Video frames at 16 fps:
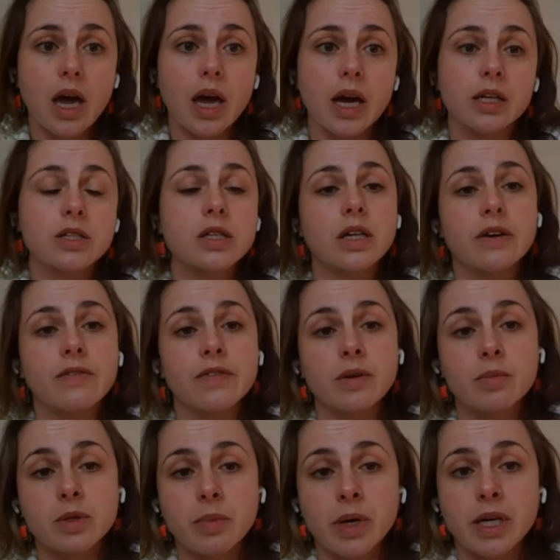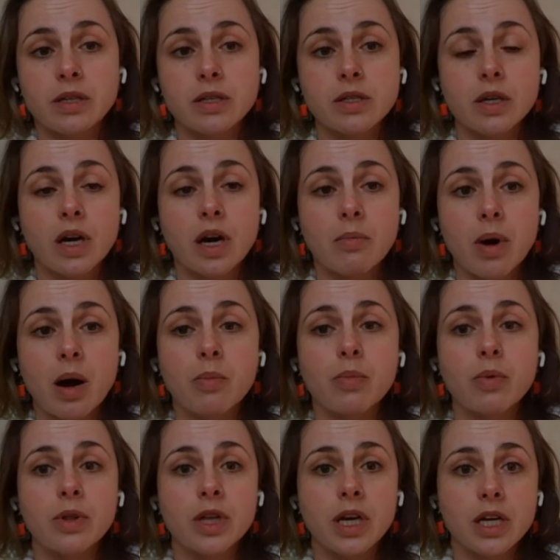and to give them space to come up
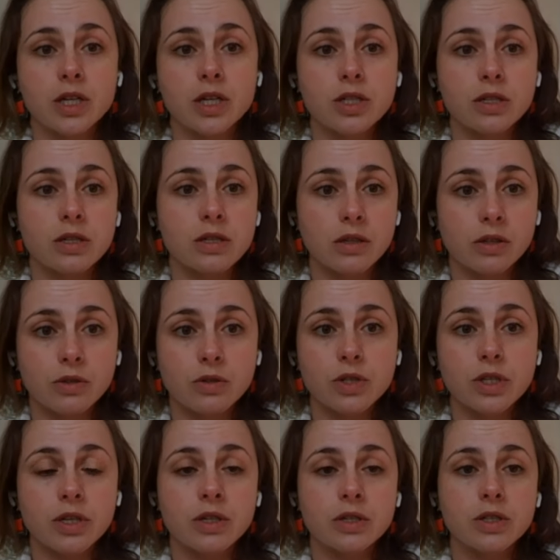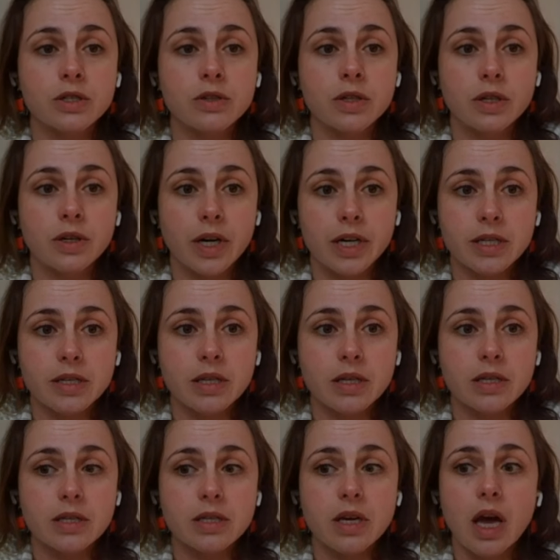with a Haitian solution to the
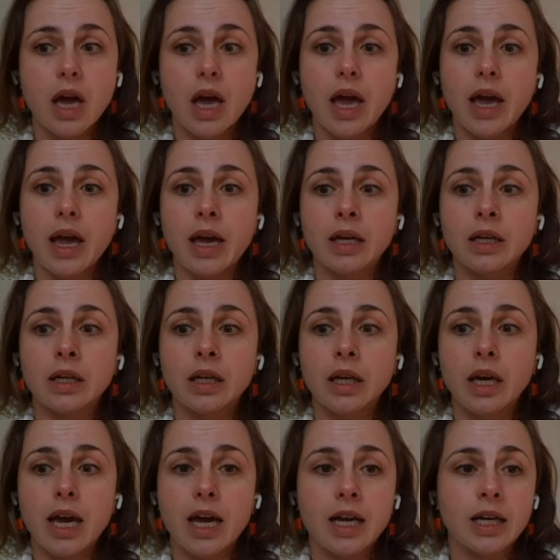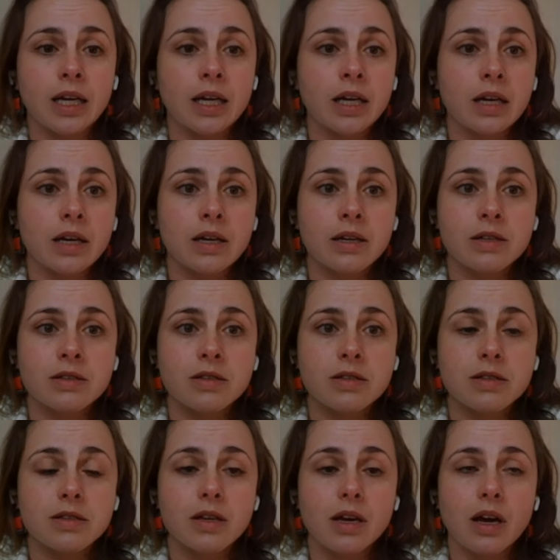crisis. And Haiti
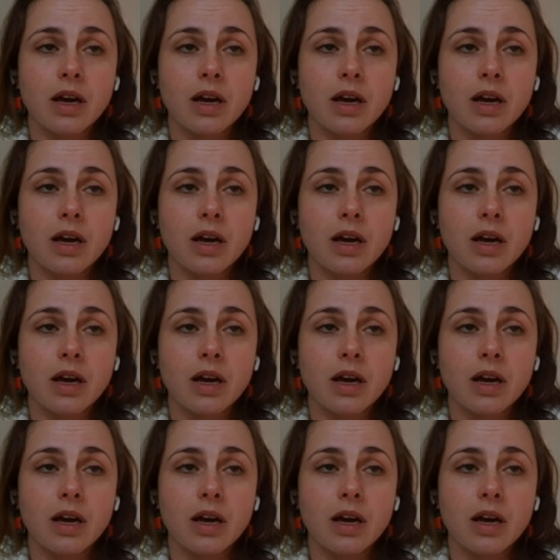is